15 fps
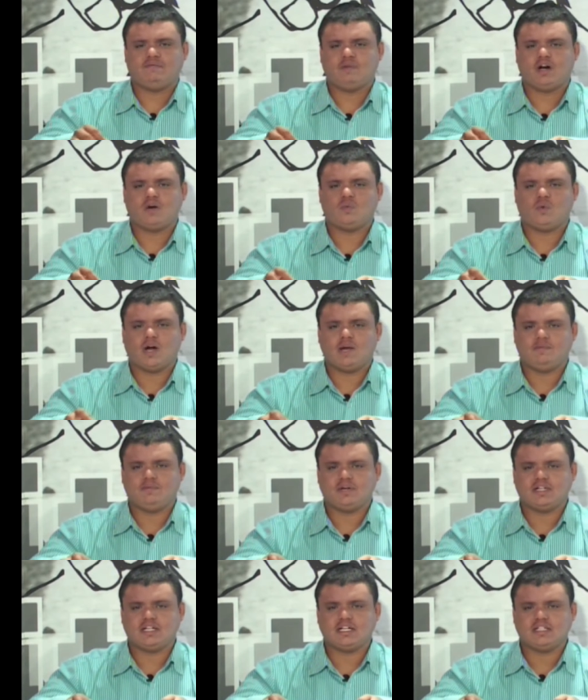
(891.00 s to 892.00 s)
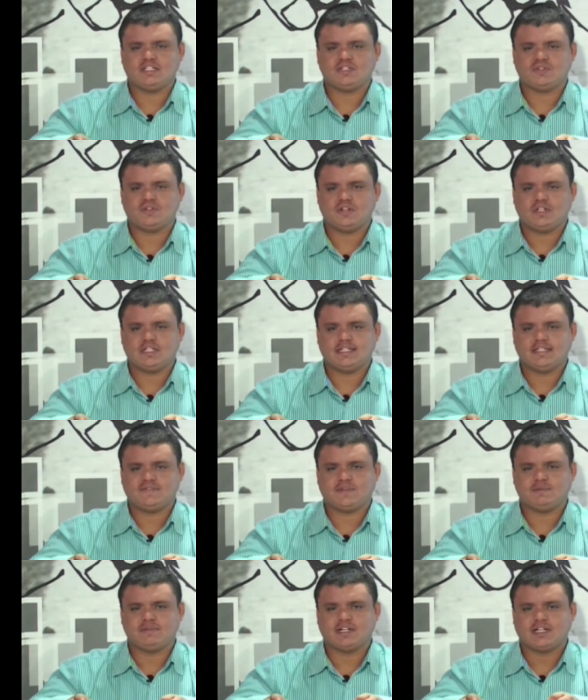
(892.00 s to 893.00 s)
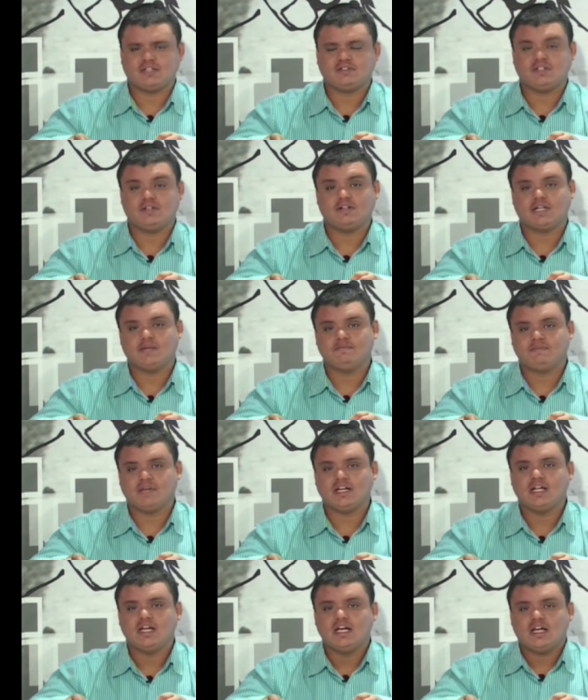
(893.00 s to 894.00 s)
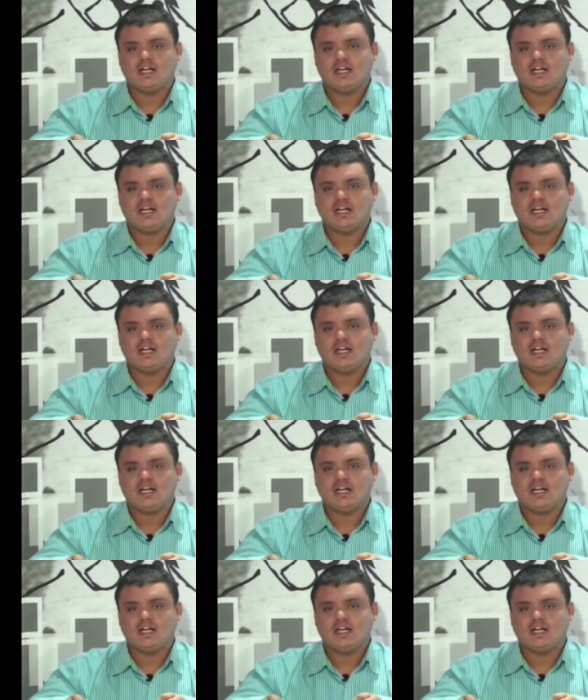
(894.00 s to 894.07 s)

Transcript: Mark Weinberg in studio. He is from the Right to Know campaign.